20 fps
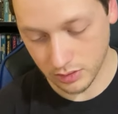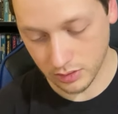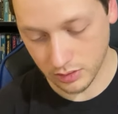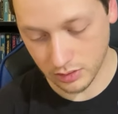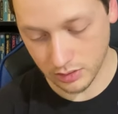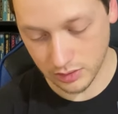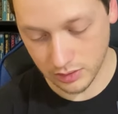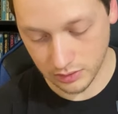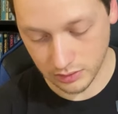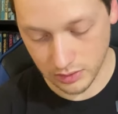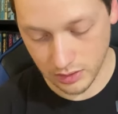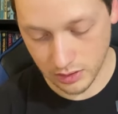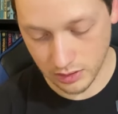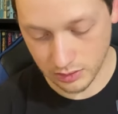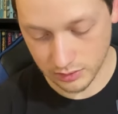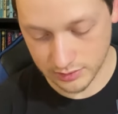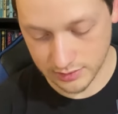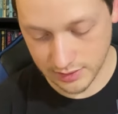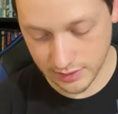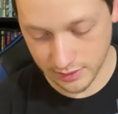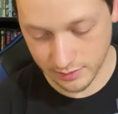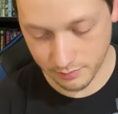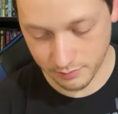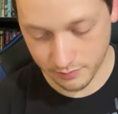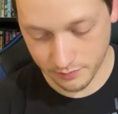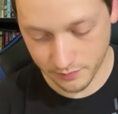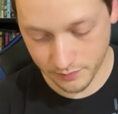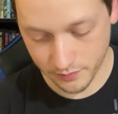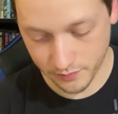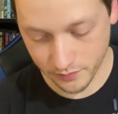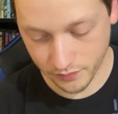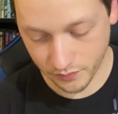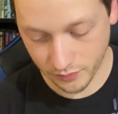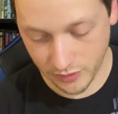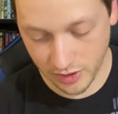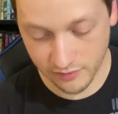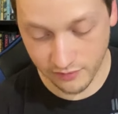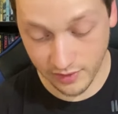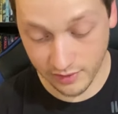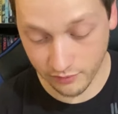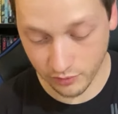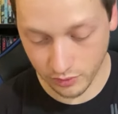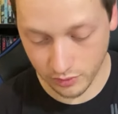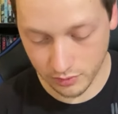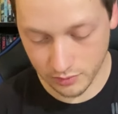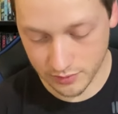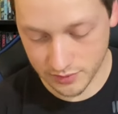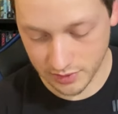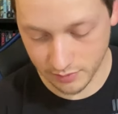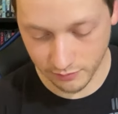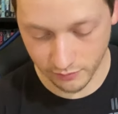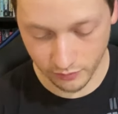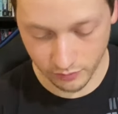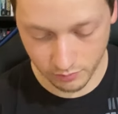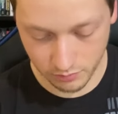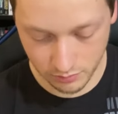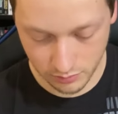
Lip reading: in a long time, if ever, some of them.